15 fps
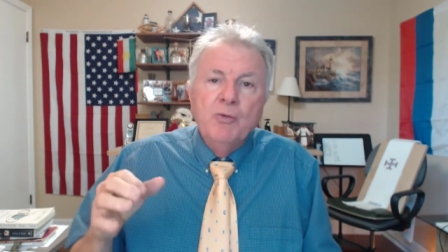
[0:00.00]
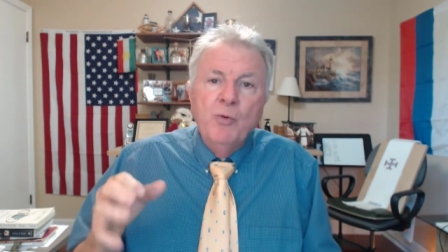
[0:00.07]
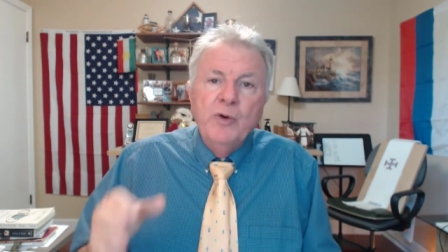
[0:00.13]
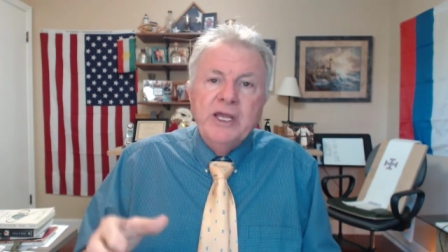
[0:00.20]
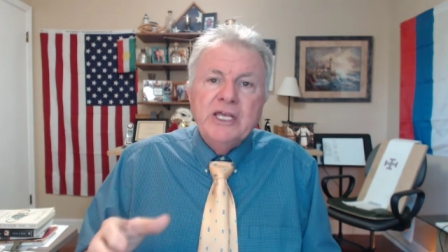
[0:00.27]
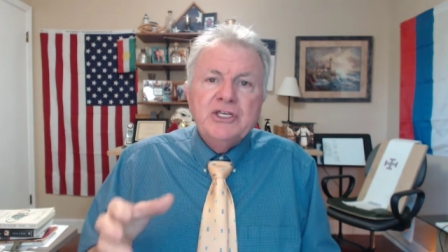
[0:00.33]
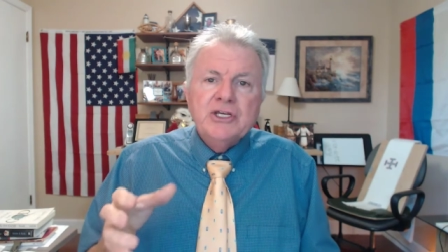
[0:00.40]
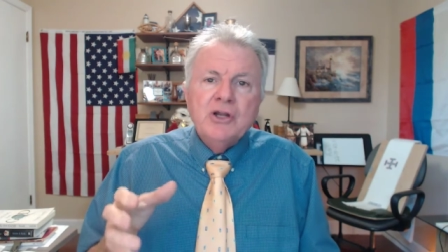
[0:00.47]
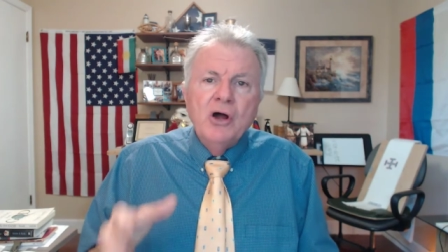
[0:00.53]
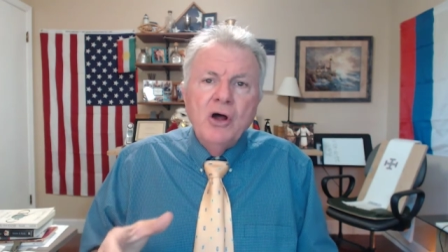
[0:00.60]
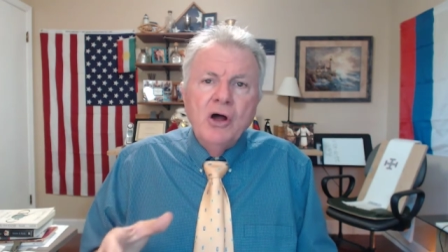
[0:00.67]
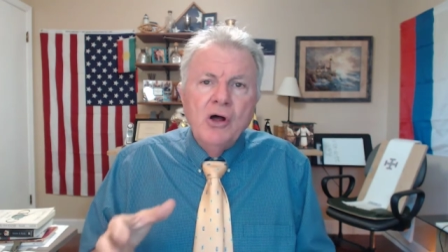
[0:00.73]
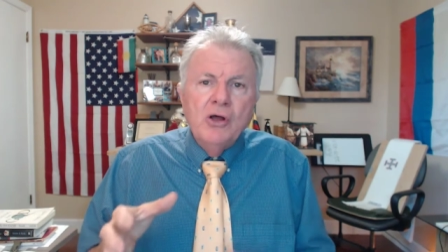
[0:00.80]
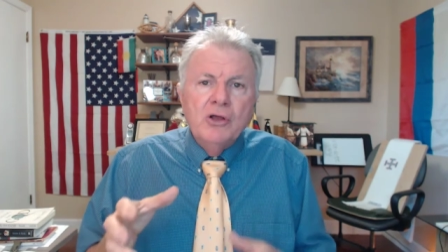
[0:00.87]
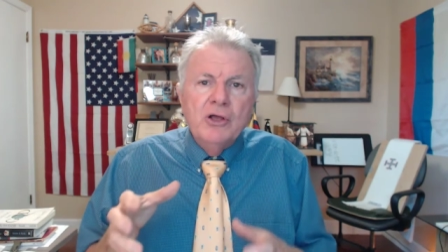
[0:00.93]
we should
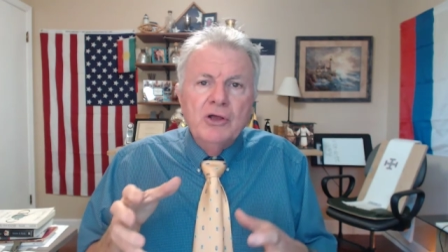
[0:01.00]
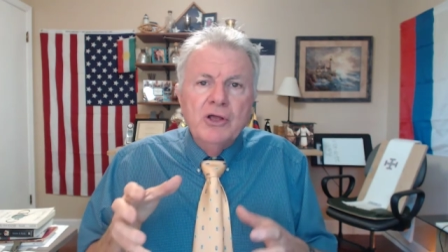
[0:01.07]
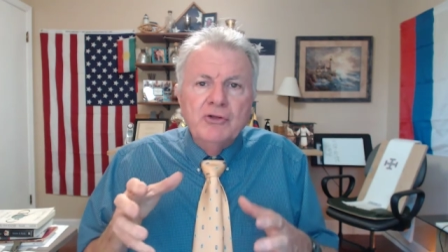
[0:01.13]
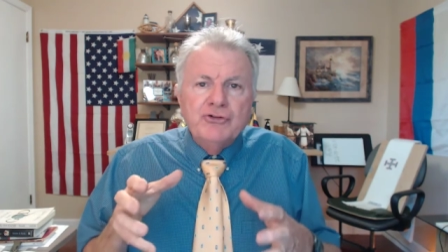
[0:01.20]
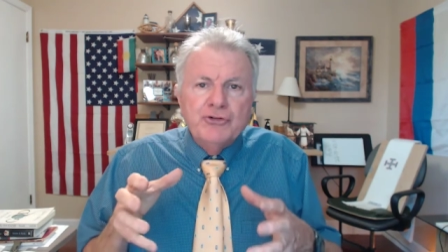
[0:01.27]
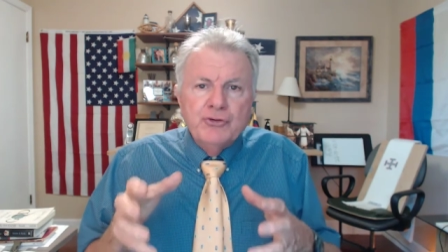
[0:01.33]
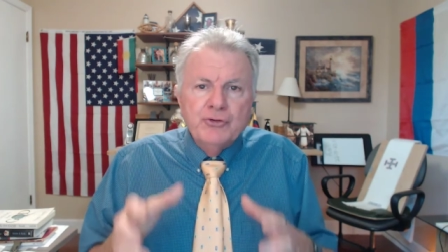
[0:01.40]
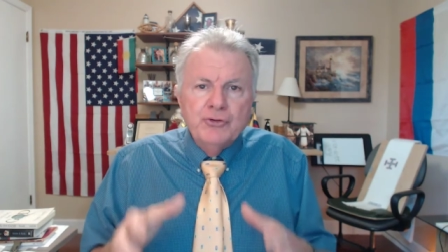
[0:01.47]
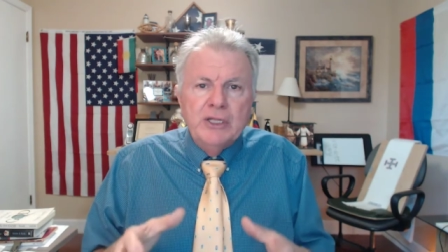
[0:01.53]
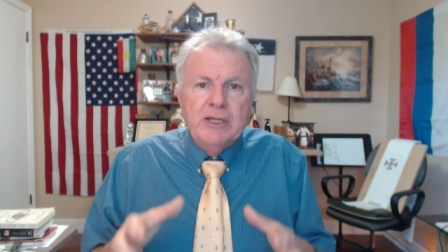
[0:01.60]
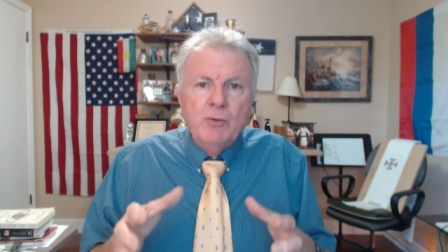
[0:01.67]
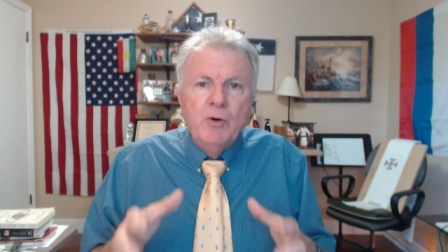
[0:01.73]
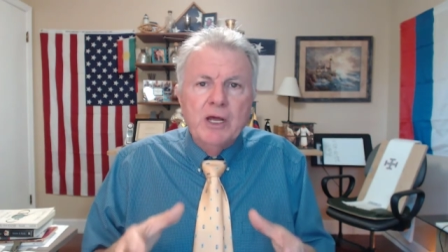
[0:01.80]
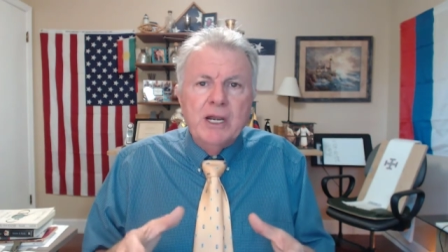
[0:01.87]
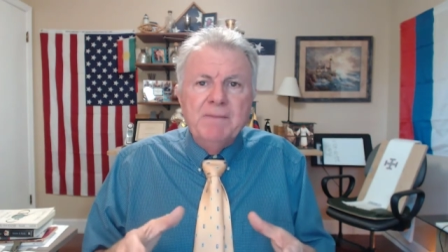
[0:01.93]
all truly
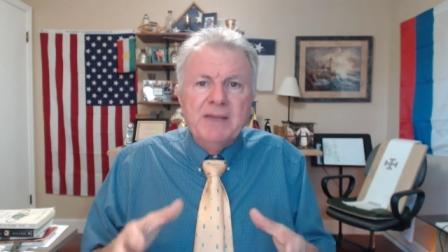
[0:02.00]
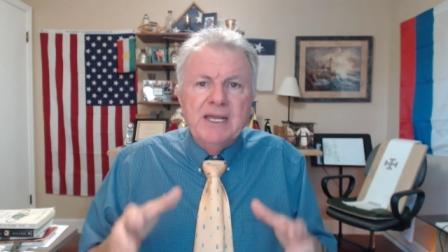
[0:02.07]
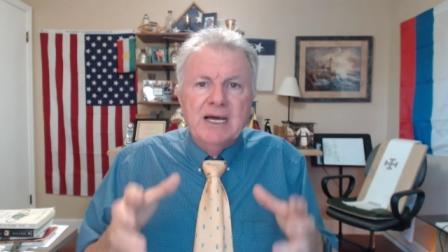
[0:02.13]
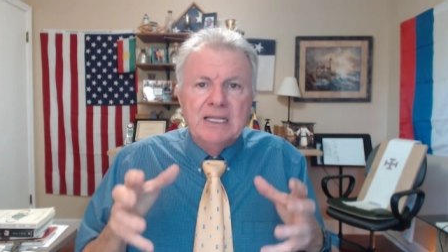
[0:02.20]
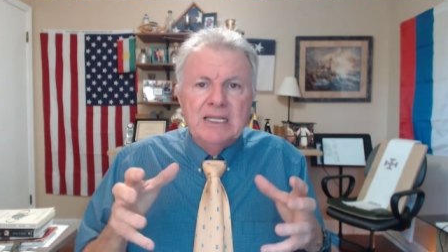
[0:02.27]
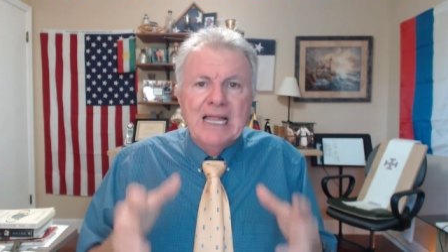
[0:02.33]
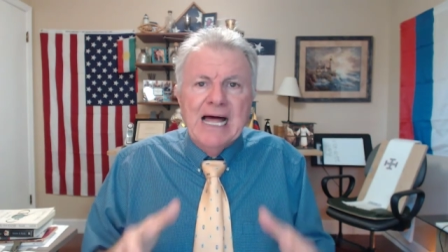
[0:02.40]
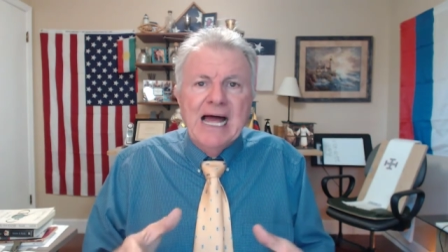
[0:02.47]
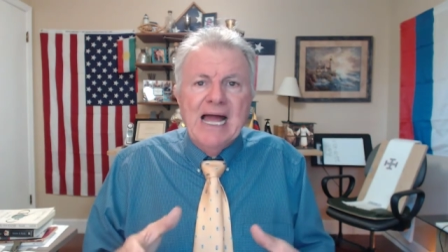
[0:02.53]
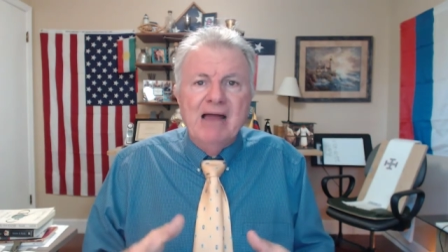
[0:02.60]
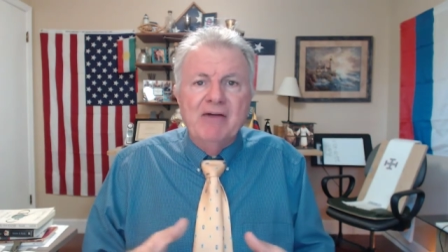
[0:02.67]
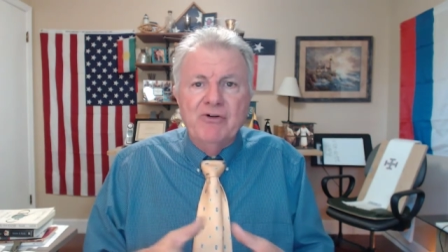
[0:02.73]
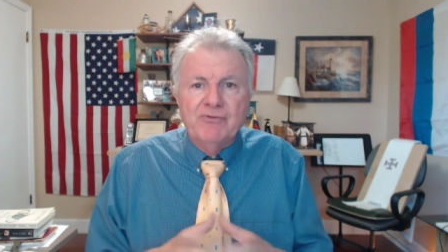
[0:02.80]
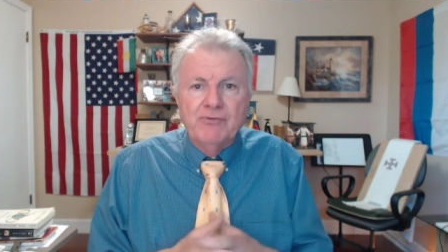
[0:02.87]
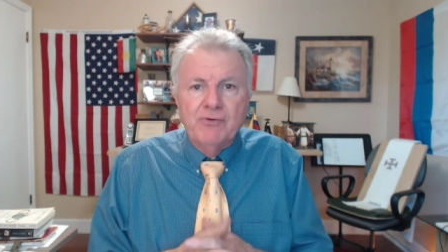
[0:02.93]
want to be
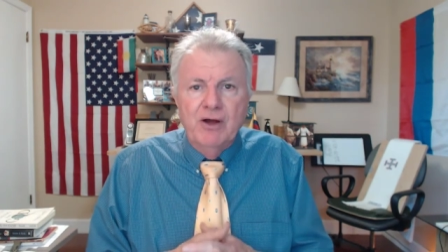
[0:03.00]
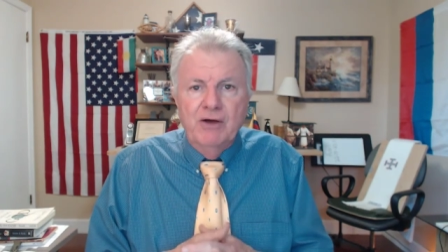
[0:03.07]
alive, of,